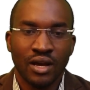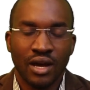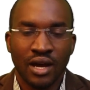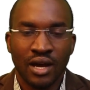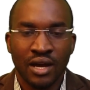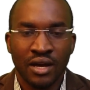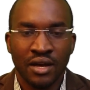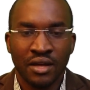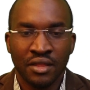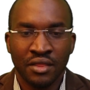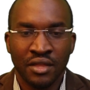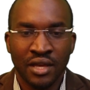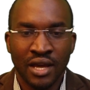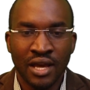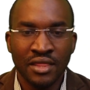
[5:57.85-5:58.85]

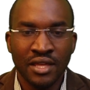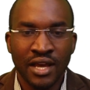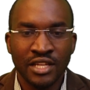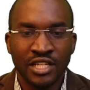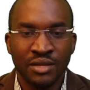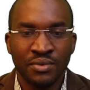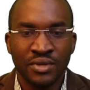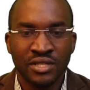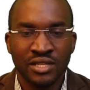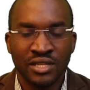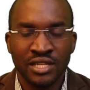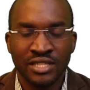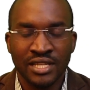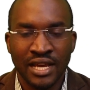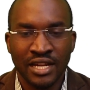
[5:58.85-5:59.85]
The other item is
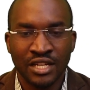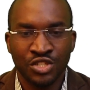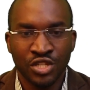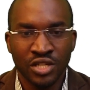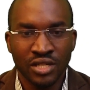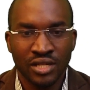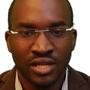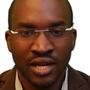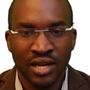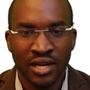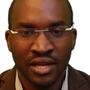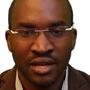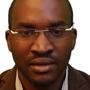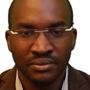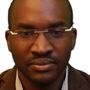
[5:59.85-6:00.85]
dishonored check.
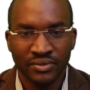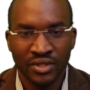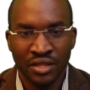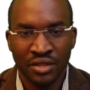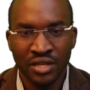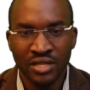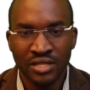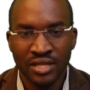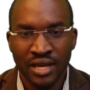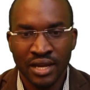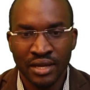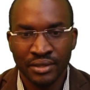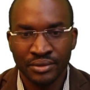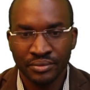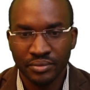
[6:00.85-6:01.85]
These
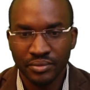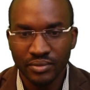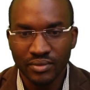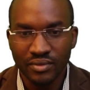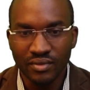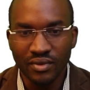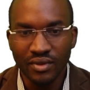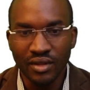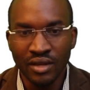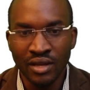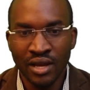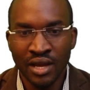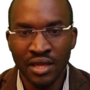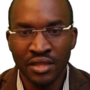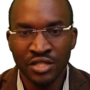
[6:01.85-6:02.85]
are
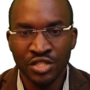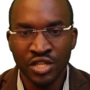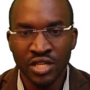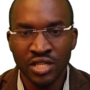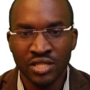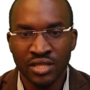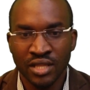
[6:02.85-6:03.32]
the checks